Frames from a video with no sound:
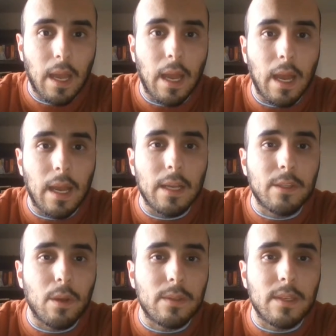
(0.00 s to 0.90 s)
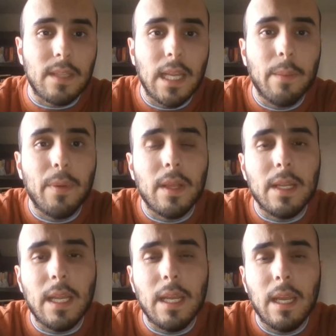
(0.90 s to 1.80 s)
So
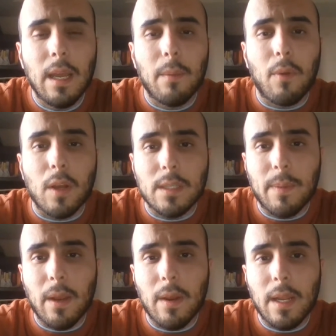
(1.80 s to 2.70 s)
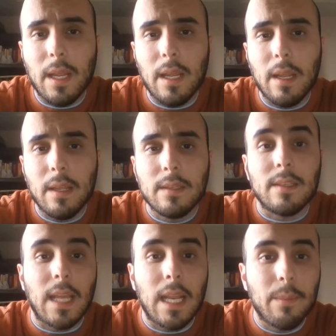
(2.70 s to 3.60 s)
sustainability, prosperity,
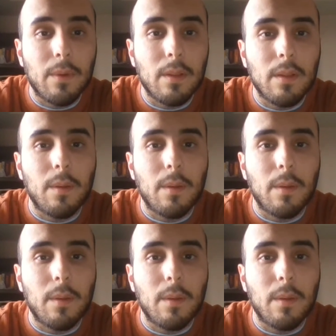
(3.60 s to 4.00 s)
sustainable